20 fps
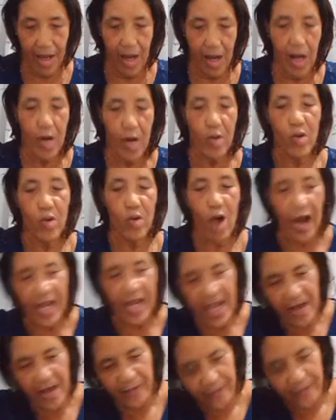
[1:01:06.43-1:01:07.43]
Run
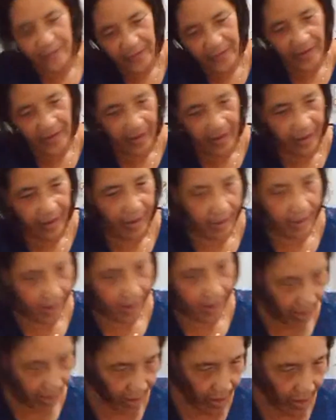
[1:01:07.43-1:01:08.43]
him.
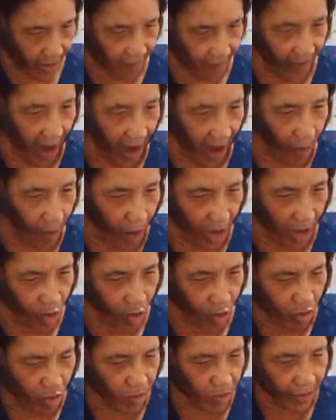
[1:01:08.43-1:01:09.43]
If I were you,